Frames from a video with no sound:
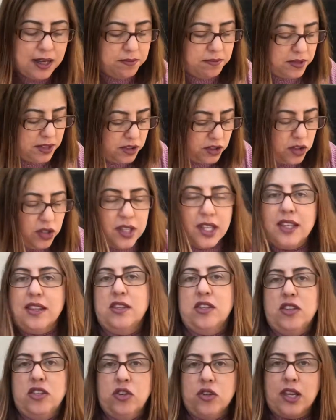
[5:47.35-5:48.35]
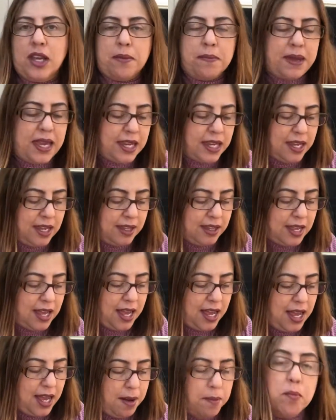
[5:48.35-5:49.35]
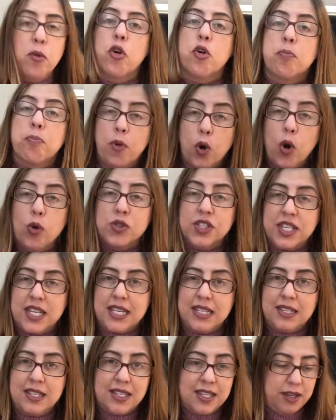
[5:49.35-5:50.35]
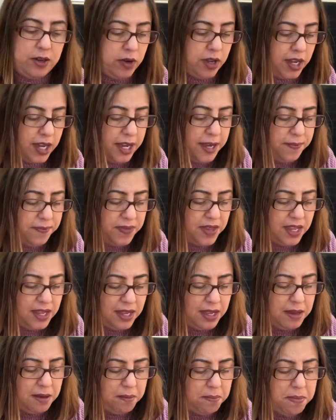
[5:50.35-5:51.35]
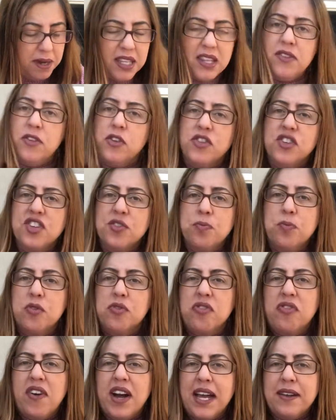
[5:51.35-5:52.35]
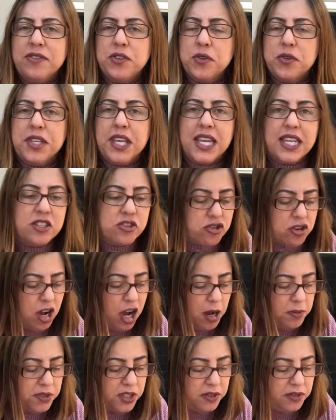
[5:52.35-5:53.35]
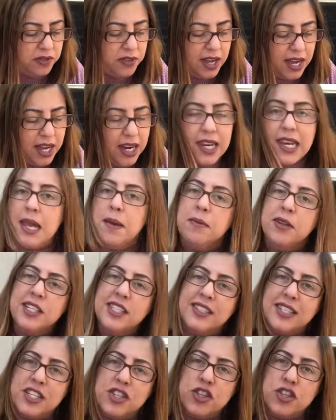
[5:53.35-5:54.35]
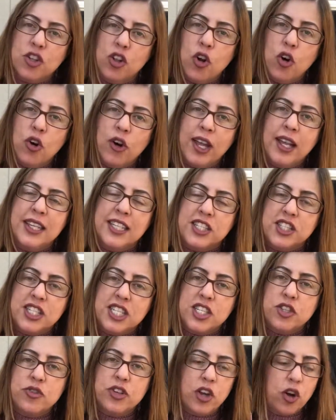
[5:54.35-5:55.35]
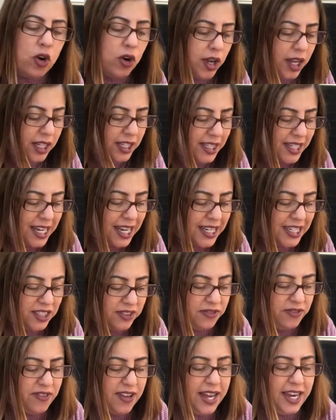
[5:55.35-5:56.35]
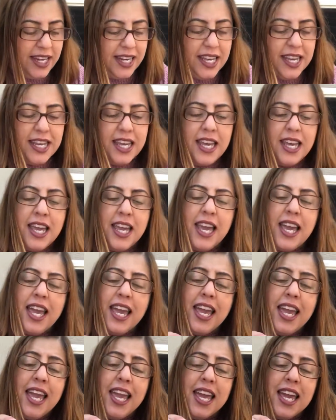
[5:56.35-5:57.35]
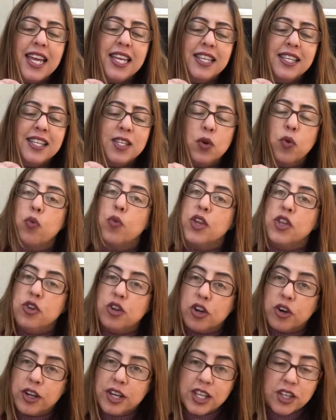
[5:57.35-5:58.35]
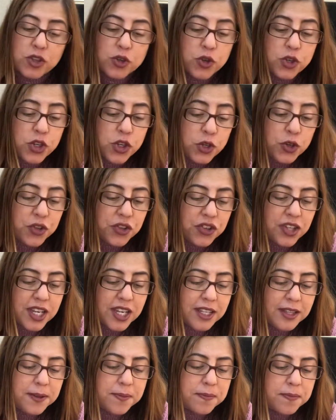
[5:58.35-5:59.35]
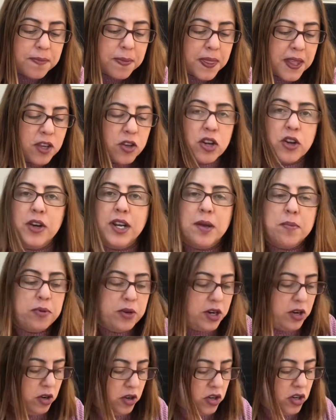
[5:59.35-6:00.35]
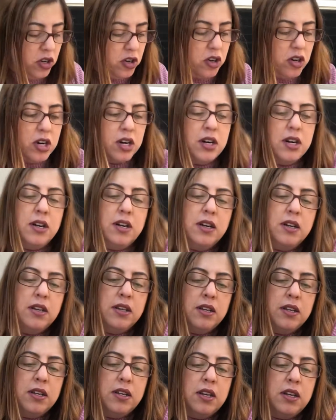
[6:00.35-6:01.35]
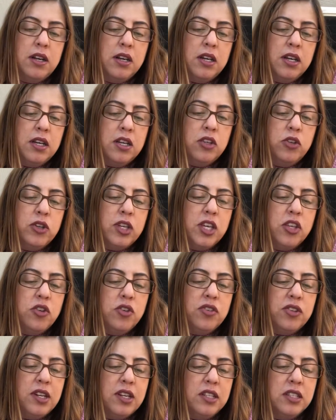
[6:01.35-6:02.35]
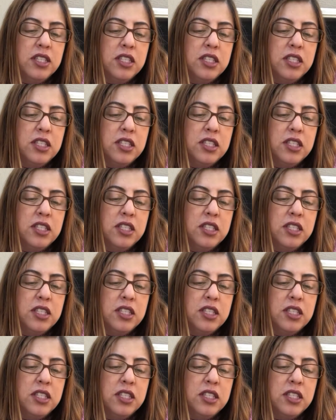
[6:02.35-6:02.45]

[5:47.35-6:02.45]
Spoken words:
so that you can make it more potent, okay? But if you just put 5 to 10 drops of lemon essential oil and tea tree oil, that is fine. And when you're going to use it, you're going to put it on you can use a little